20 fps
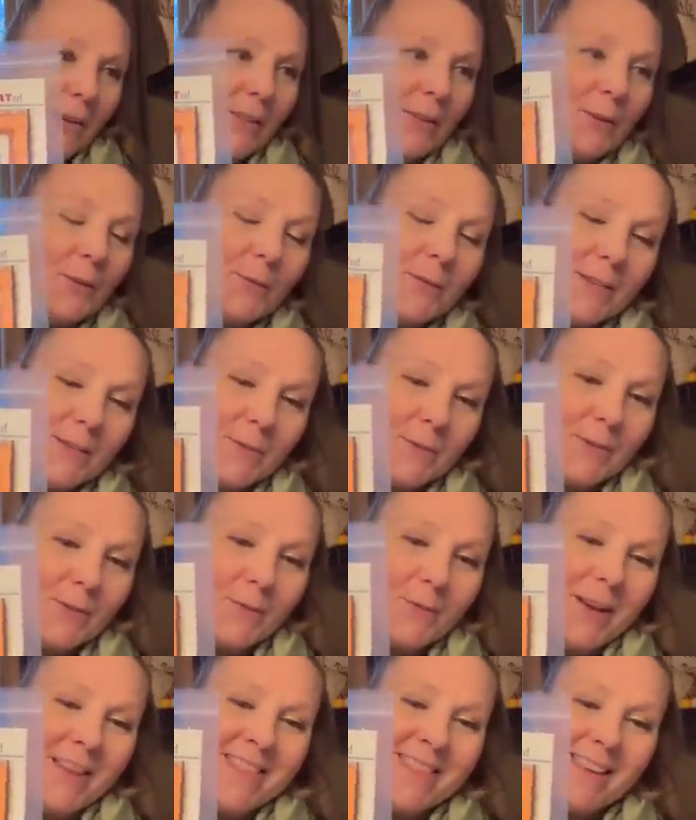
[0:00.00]
Lou, this is the
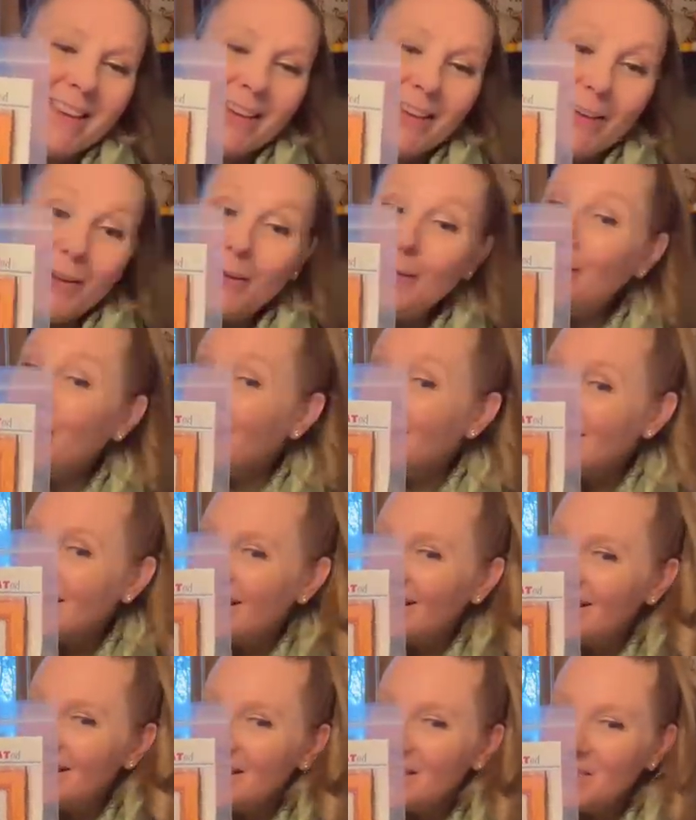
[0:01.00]
one that you were
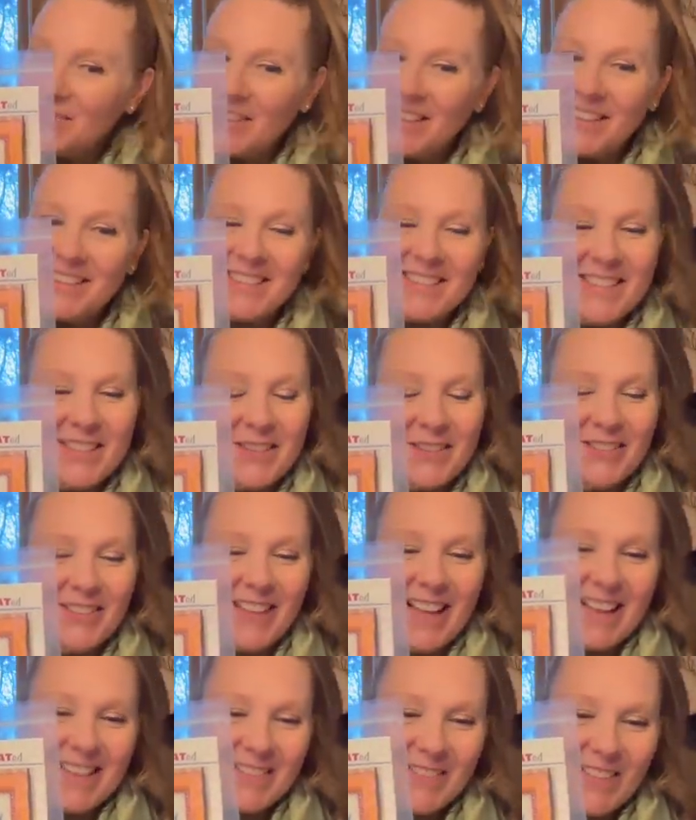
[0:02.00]
talking about in your
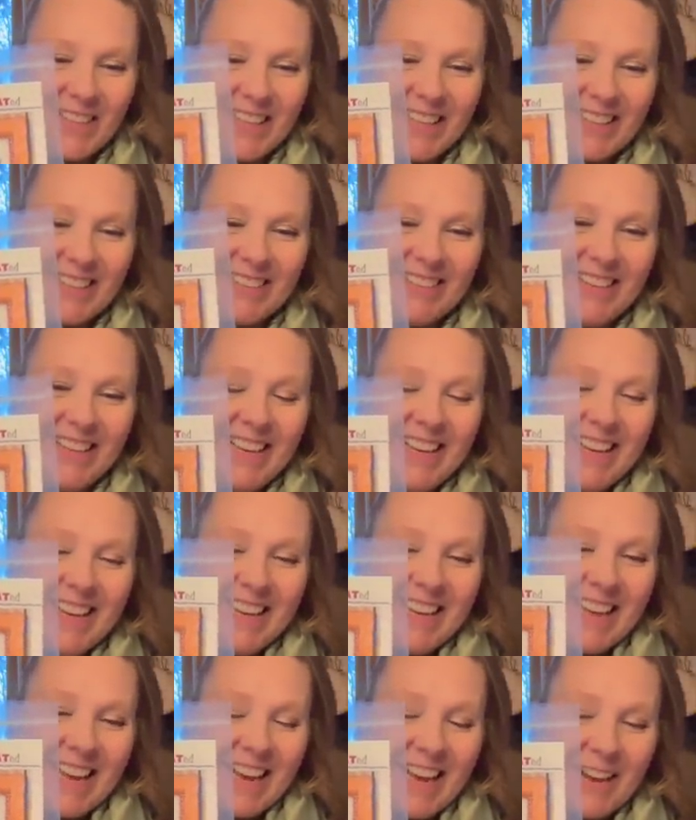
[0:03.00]
last video.
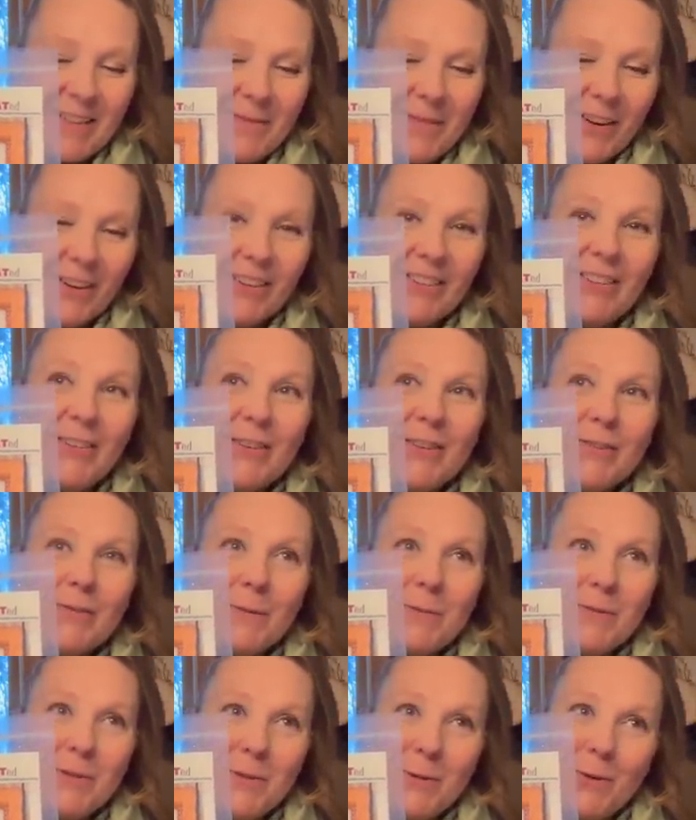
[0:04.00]
Mary Lou is
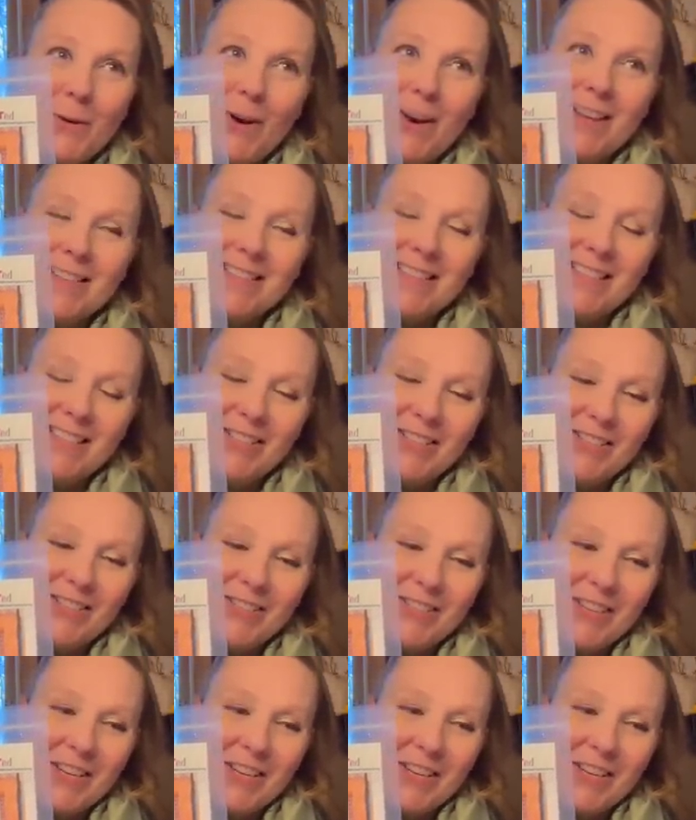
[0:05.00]
from Two Cross Stitches.